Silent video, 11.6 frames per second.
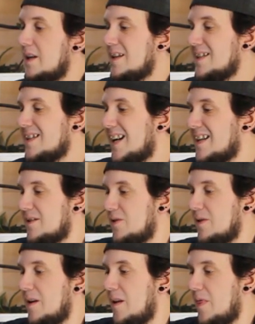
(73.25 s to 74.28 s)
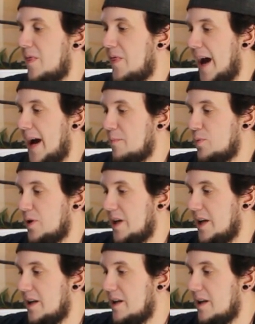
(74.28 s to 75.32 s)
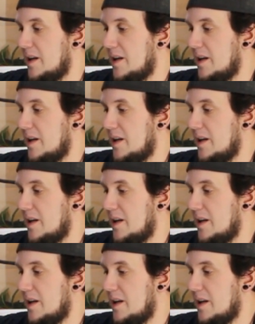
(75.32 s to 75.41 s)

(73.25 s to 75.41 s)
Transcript: These guys aren't that pretty.